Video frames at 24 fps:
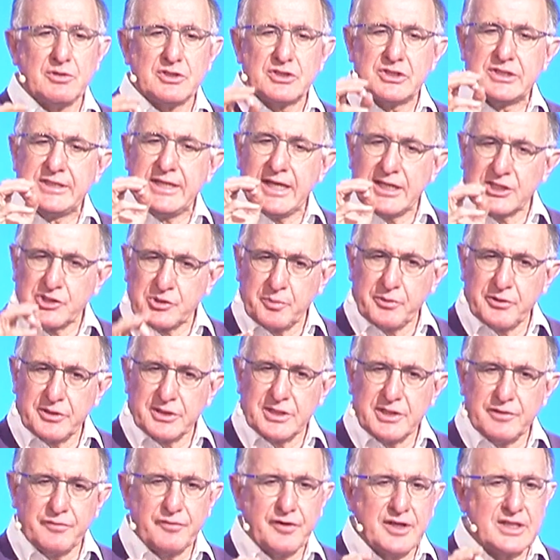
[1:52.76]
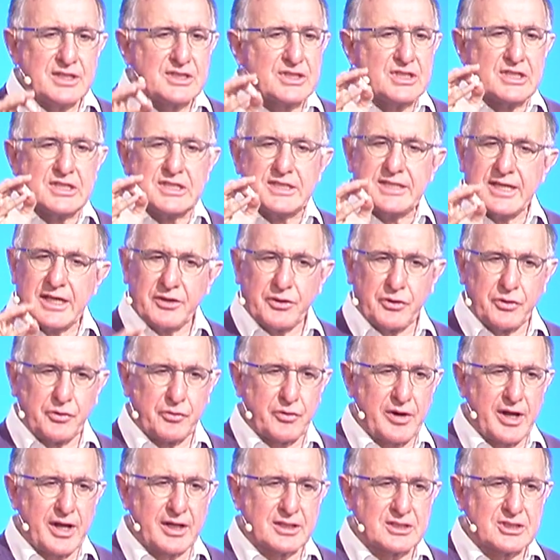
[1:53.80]
was desperate. He faced a death
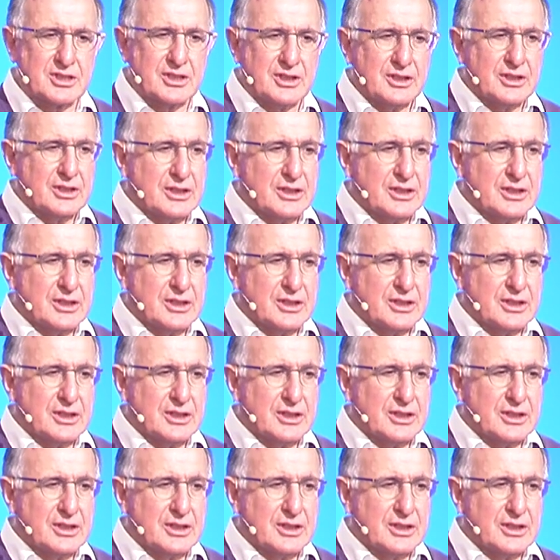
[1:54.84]
threat.